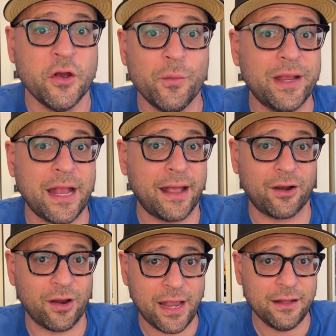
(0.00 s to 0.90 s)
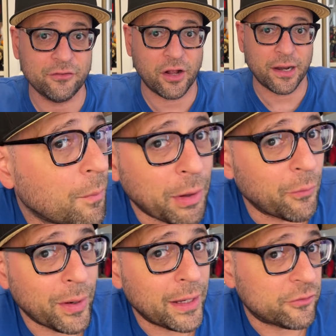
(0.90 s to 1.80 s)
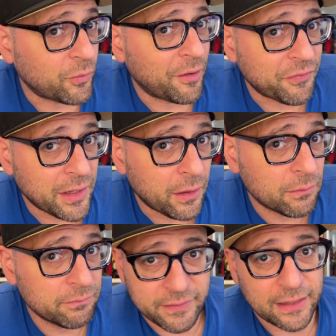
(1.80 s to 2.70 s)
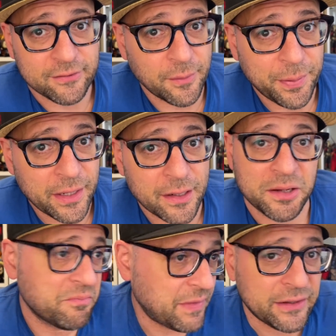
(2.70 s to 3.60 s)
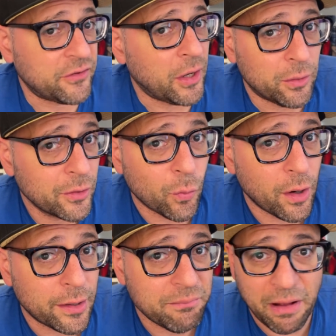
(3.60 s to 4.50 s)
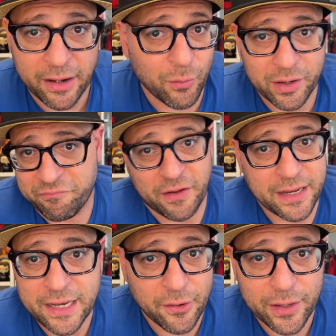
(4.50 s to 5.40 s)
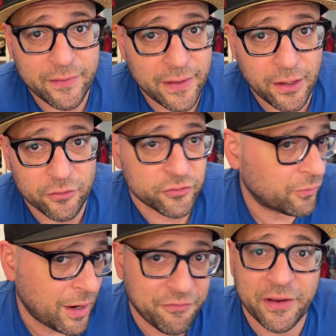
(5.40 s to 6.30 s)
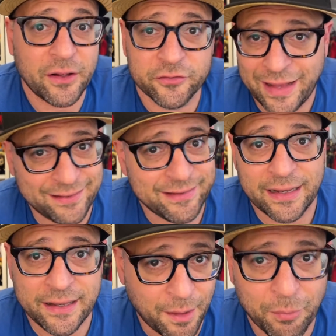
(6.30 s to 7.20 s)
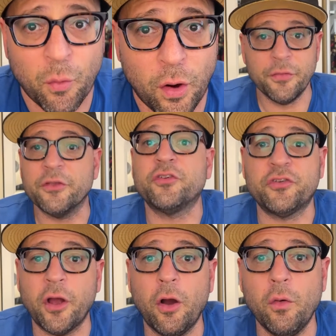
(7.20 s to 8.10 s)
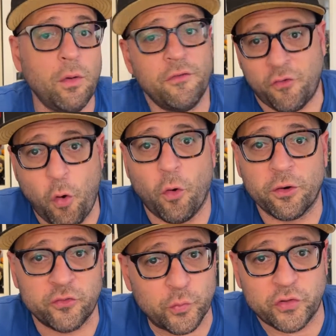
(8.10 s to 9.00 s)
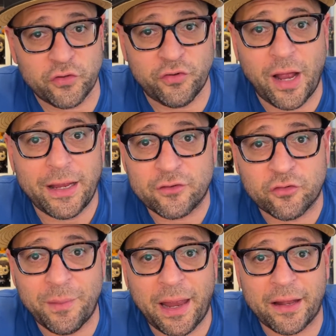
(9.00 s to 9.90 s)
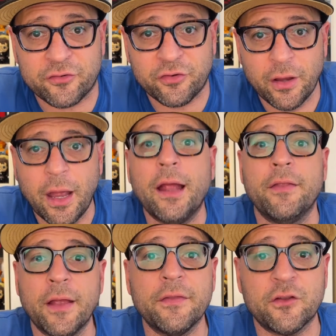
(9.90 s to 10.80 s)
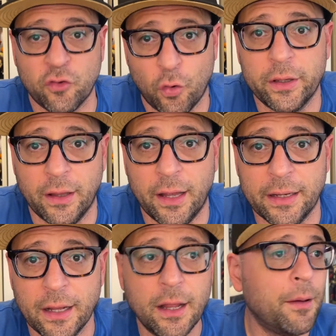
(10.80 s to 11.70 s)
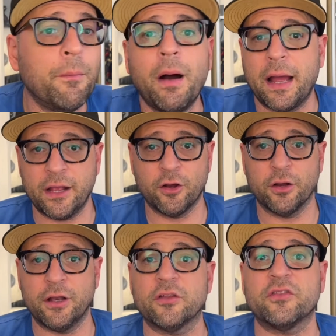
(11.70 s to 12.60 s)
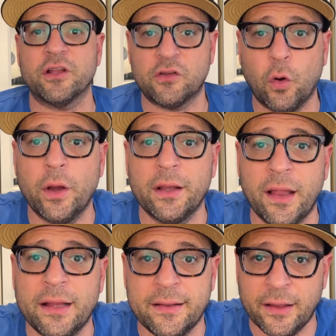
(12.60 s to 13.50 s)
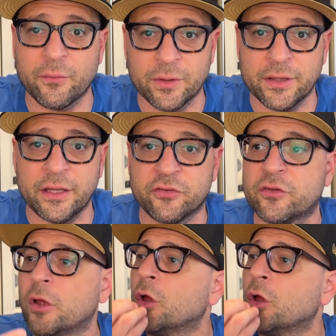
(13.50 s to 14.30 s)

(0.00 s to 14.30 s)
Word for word: we could get our hands on. By the way, it's Raphael. That's the pick. That's the only one. I don't want to fucking hear anything else. Raphael's, that's it. Number one. The show, of course, was a giant smash, and then the toy line. My goodness, the toy line they released.